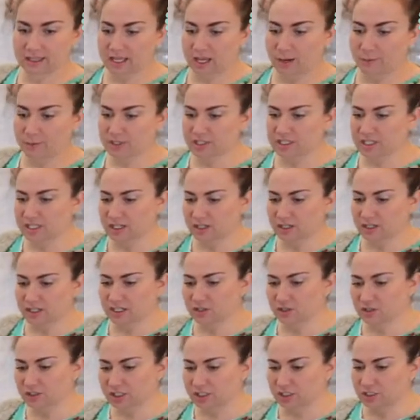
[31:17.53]
I was going to
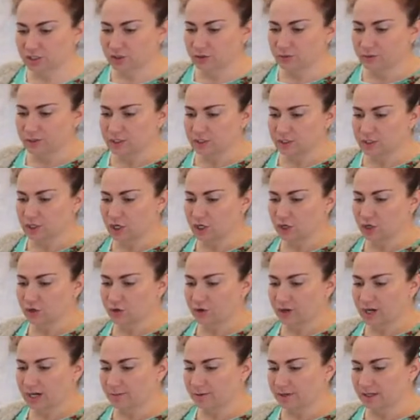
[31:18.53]
initially do a dark
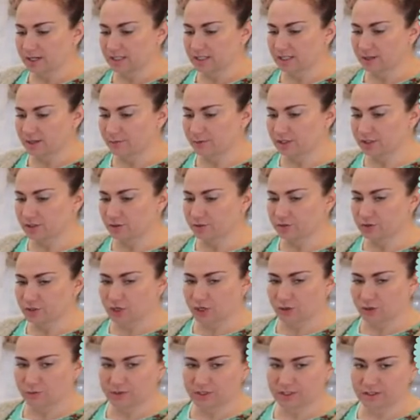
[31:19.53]
gray because I went so
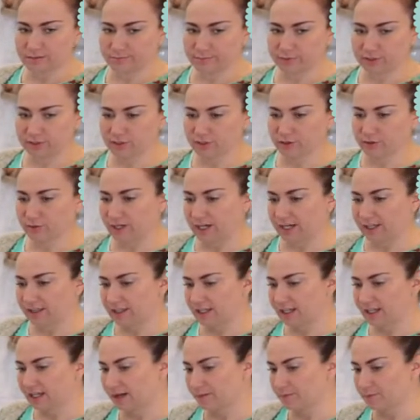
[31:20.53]
dark with this blue. I
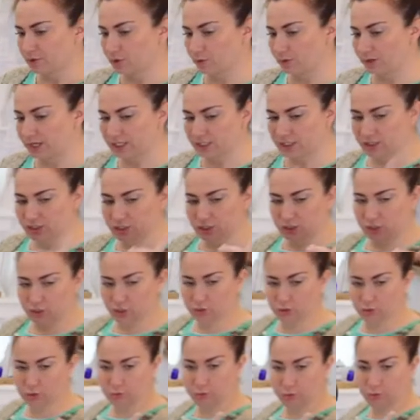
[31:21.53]
think I'm going
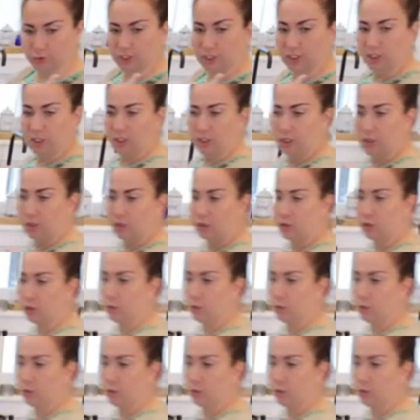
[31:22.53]
to do